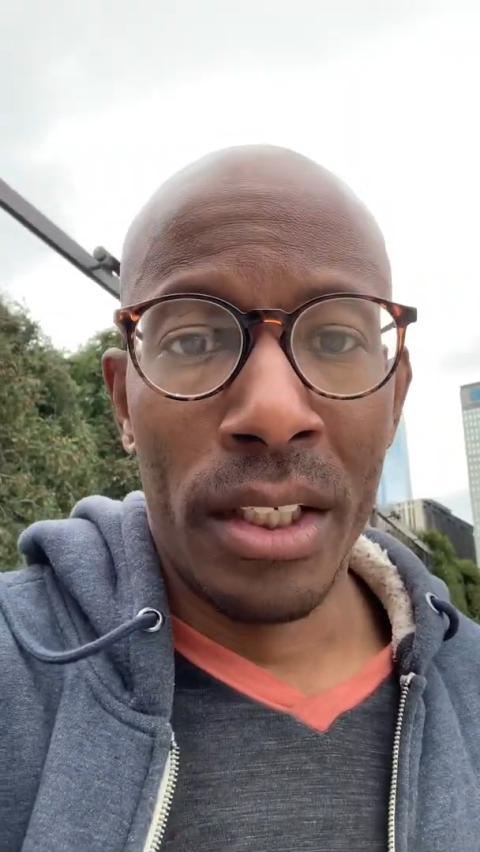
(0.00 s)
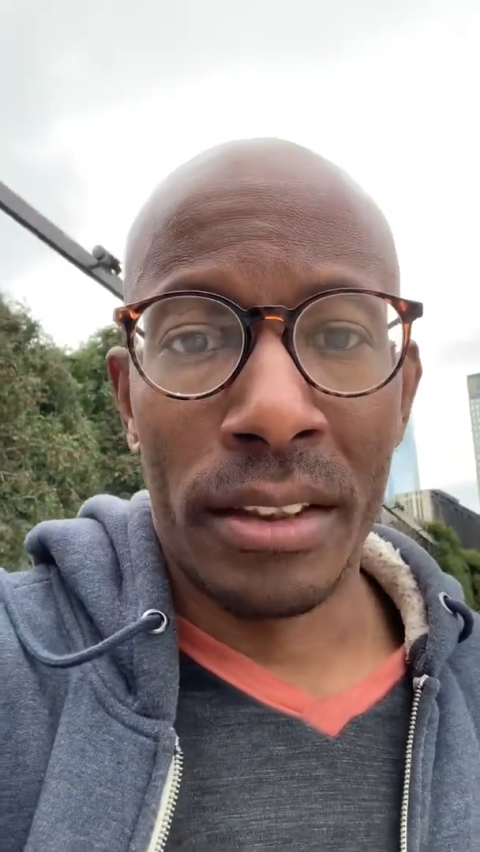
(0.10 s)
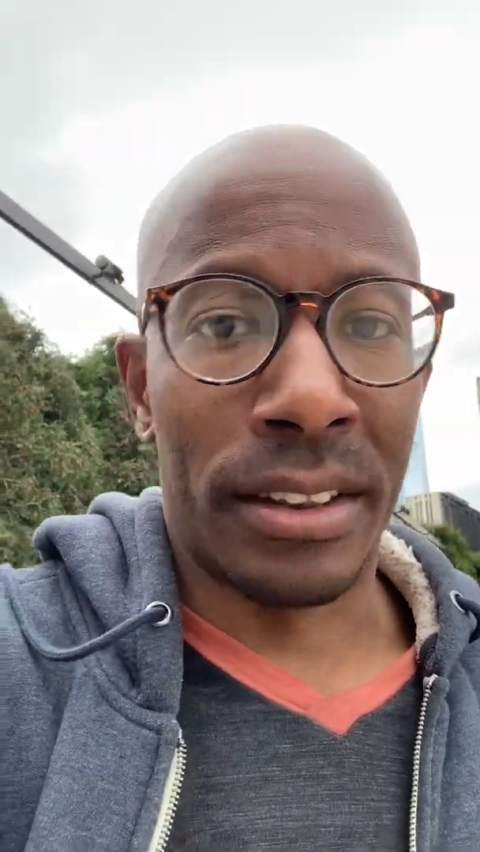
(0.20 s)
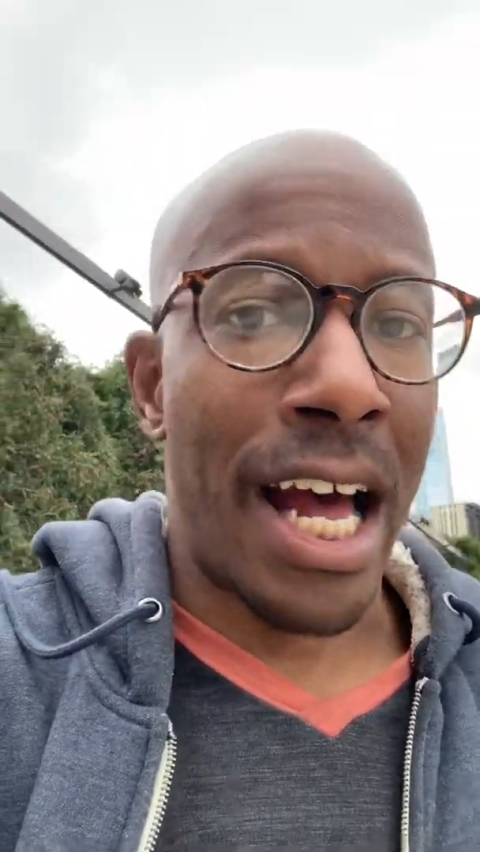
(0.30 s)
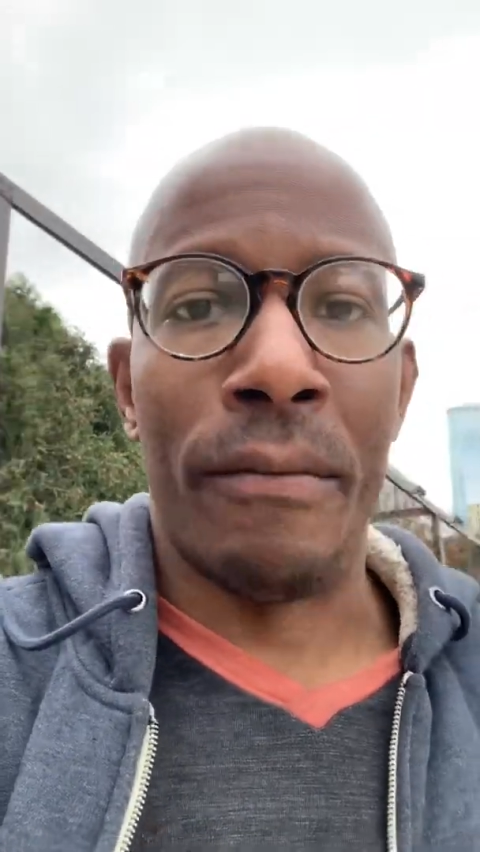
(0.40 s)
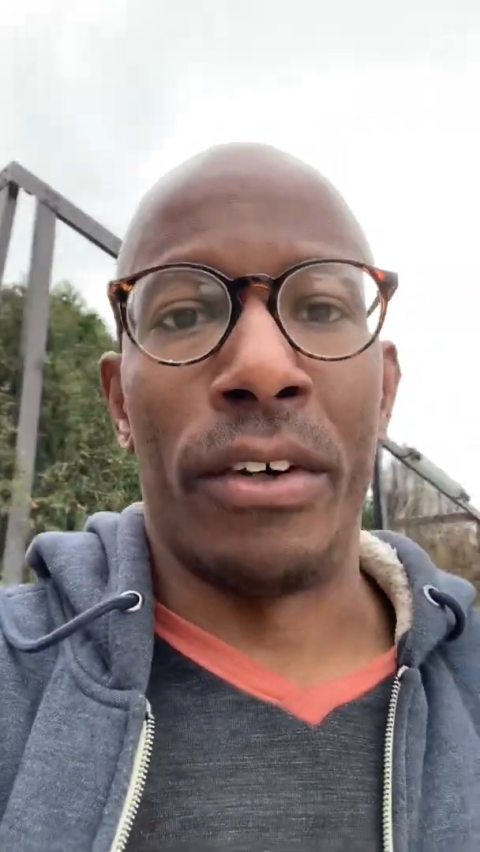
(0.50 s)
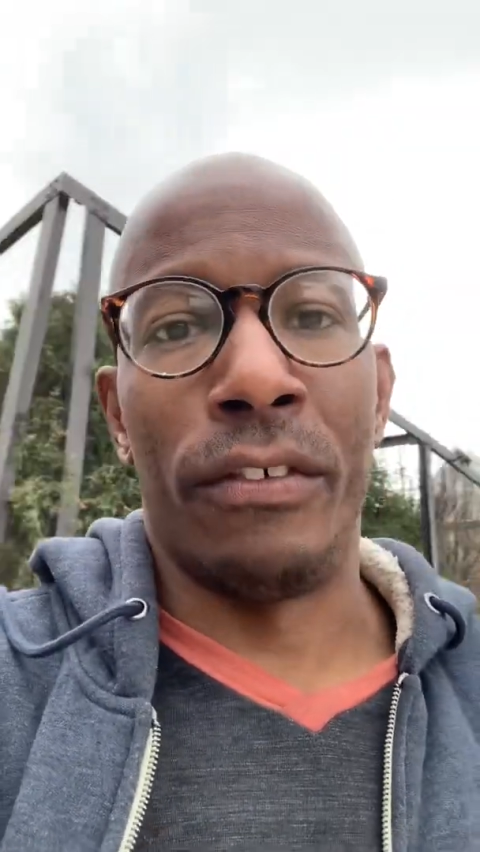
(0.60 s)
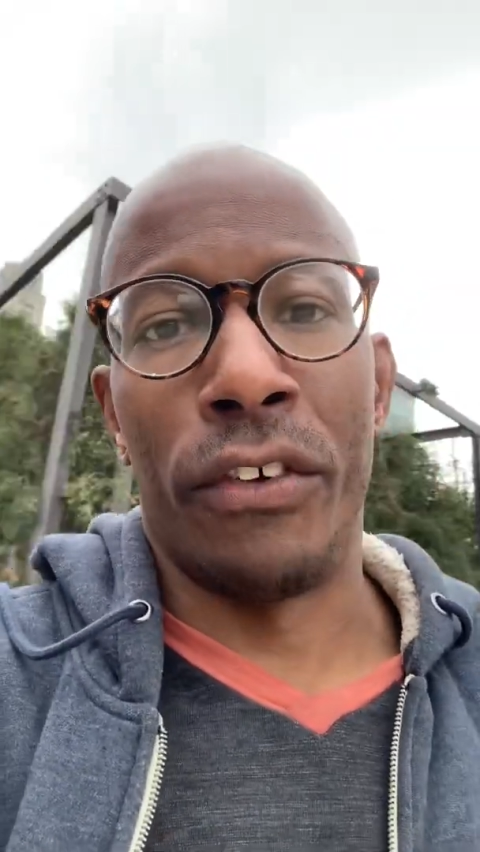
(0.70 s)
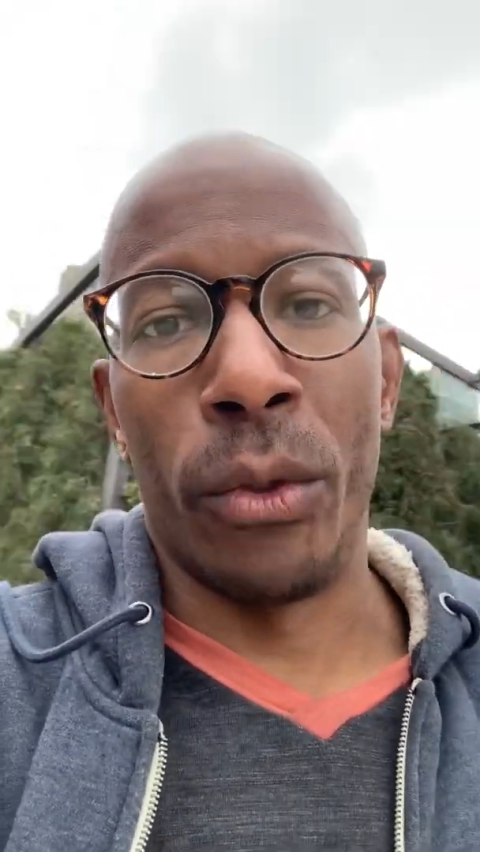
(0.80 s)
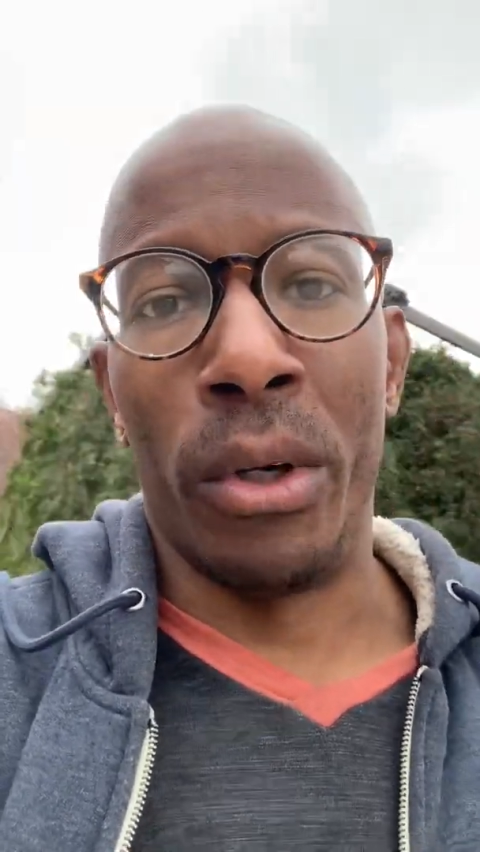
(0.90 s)
sovereign
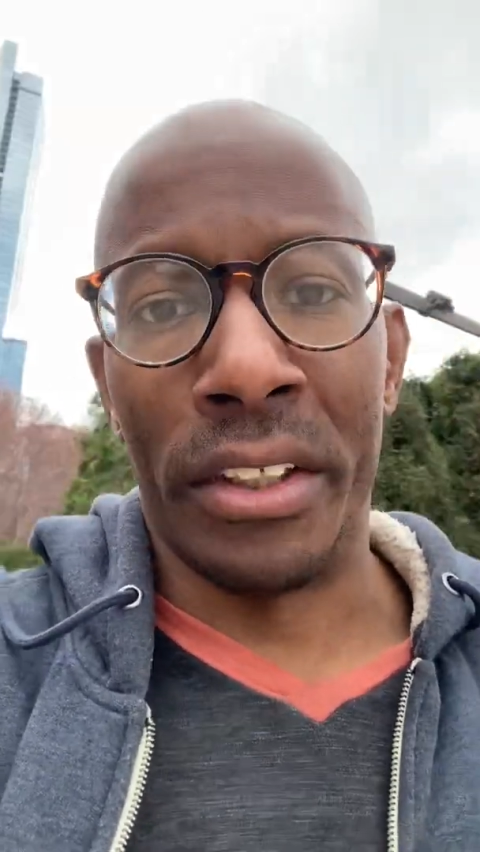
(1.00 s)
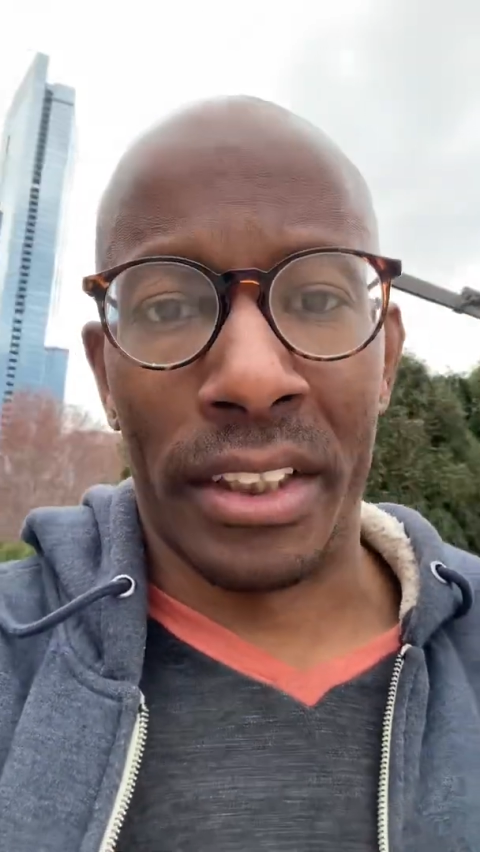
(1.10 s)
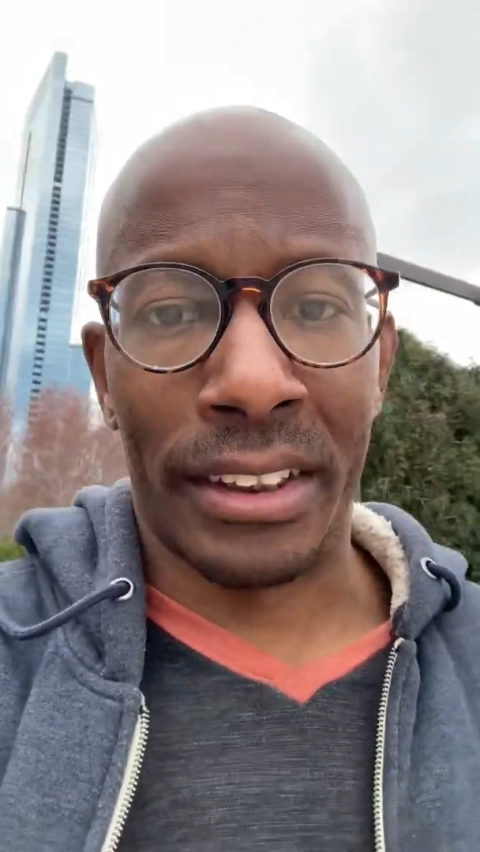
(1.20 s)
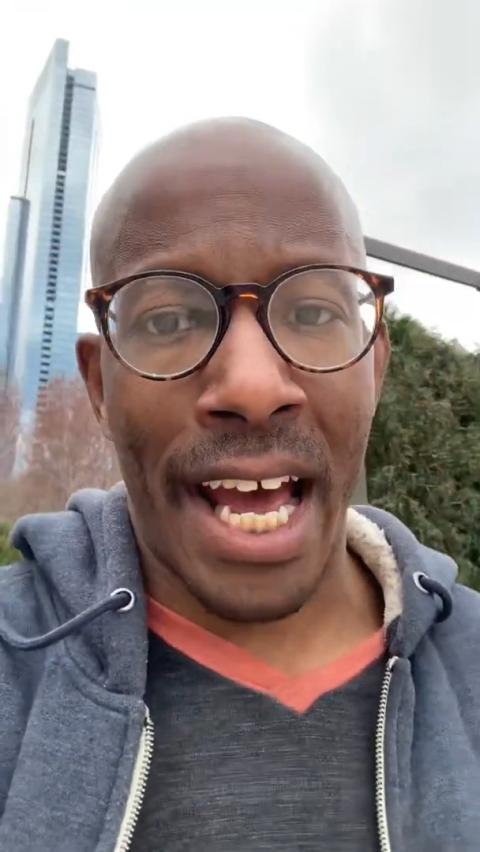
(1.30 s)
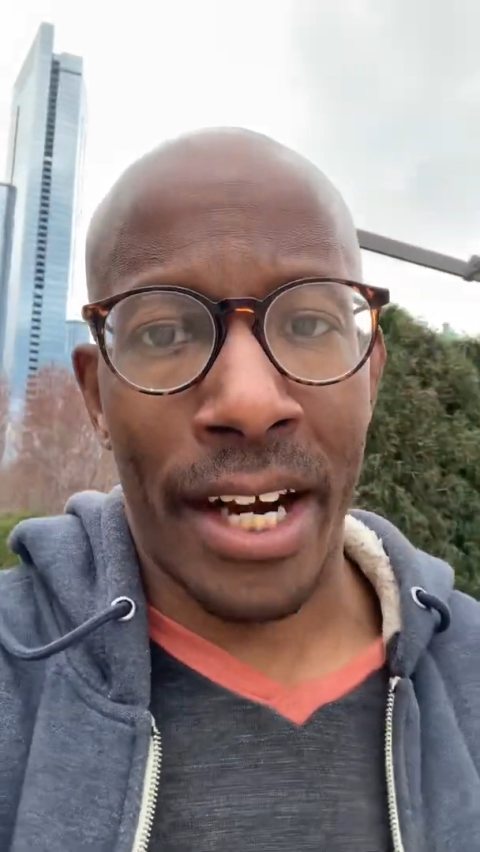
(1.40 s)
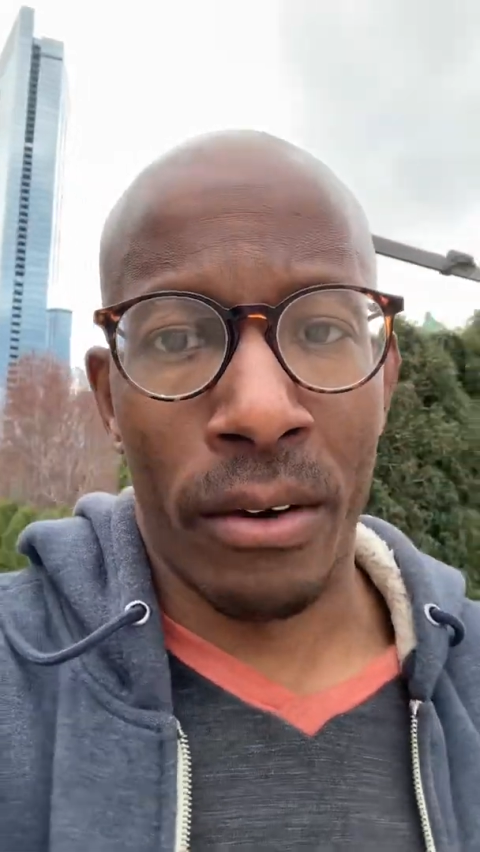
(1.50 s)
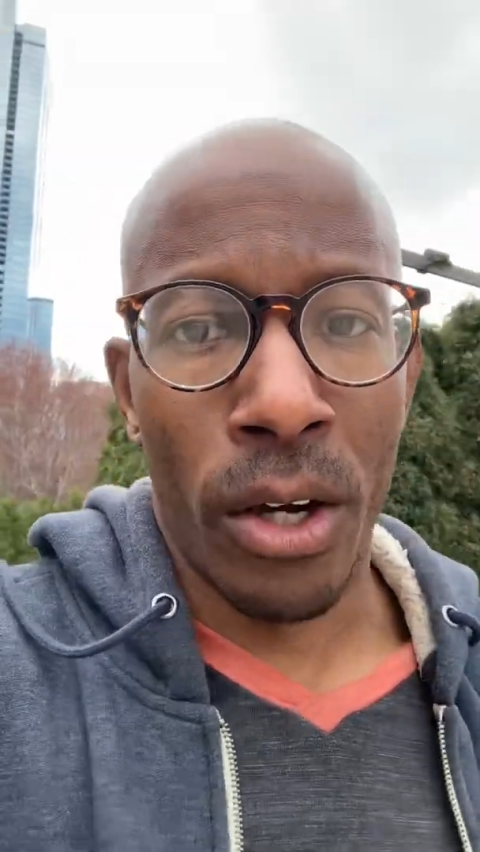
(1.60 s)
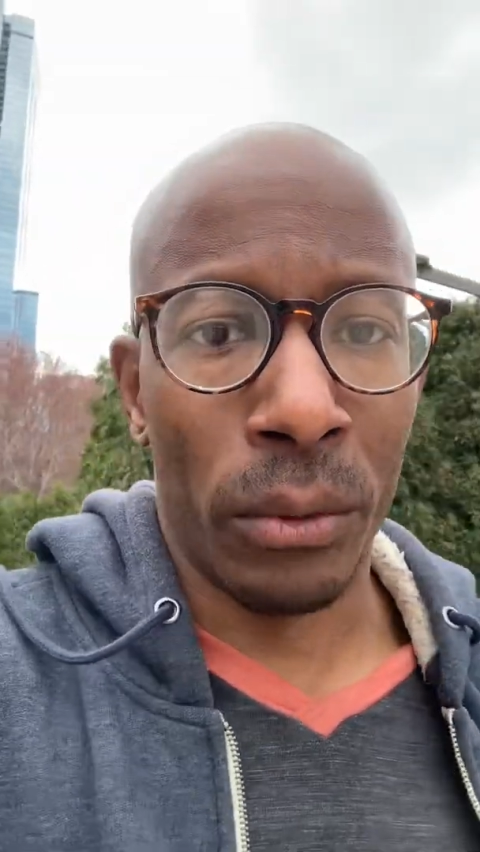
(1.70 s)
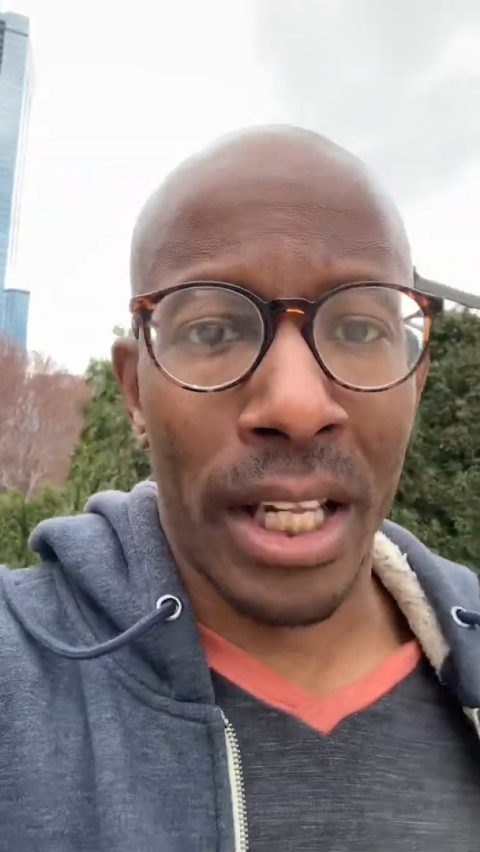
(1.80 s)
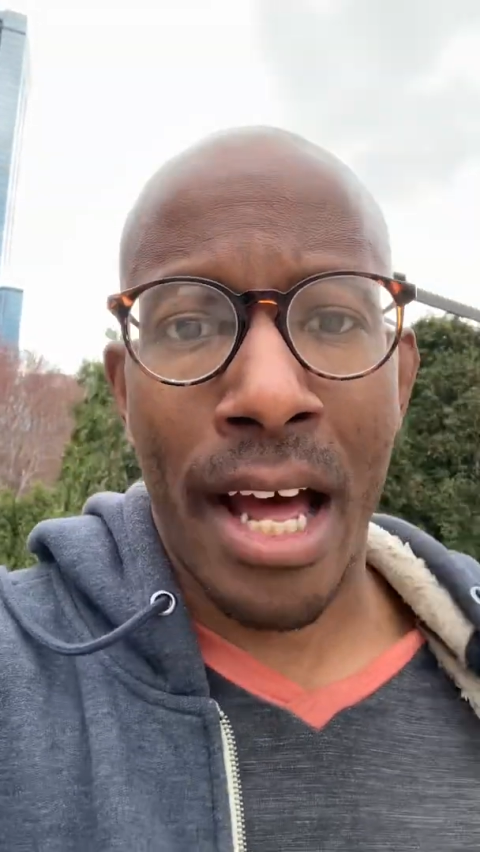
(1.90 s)
free will to decide our
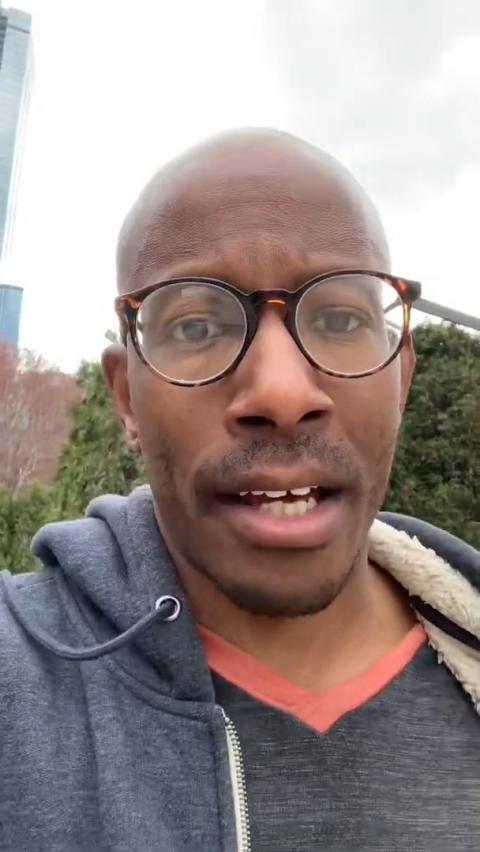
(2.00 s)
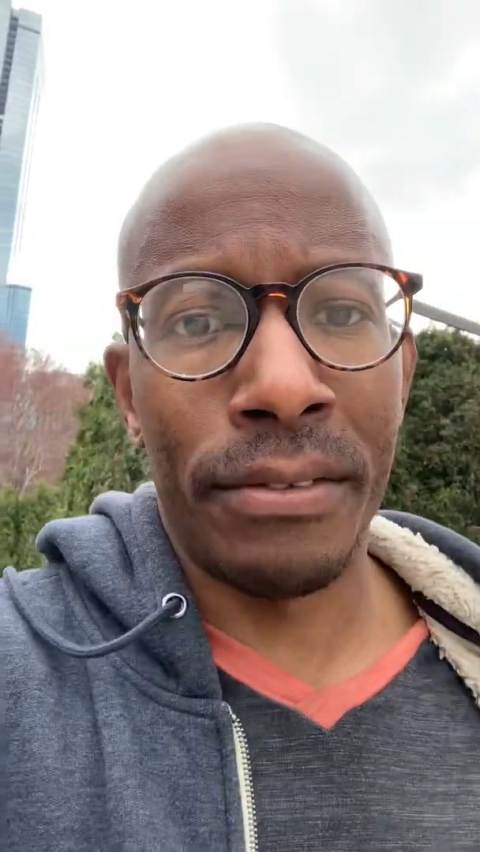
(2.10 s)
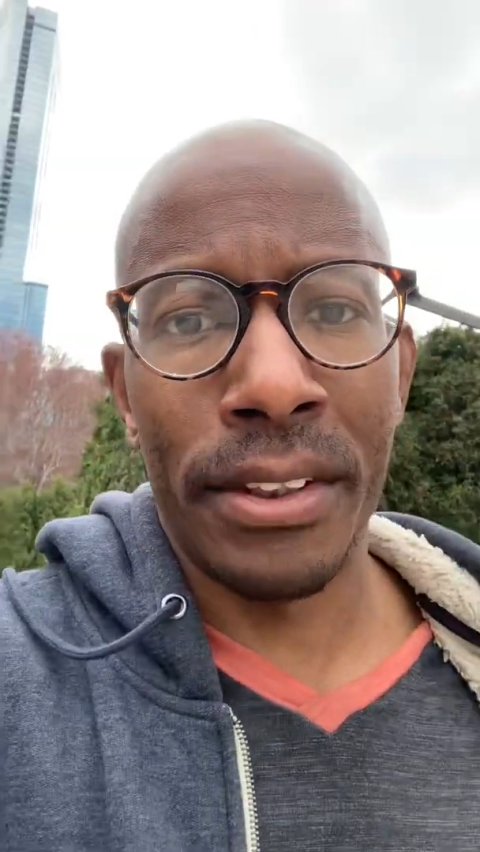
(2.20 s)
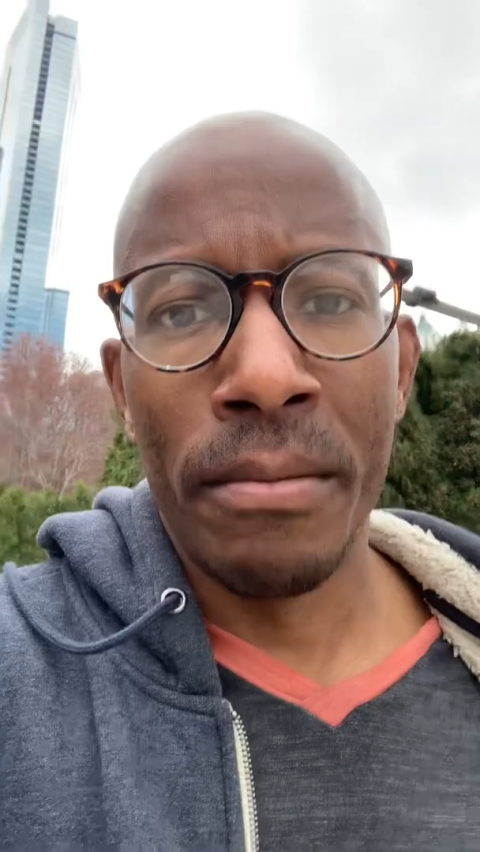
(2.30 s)
own lives.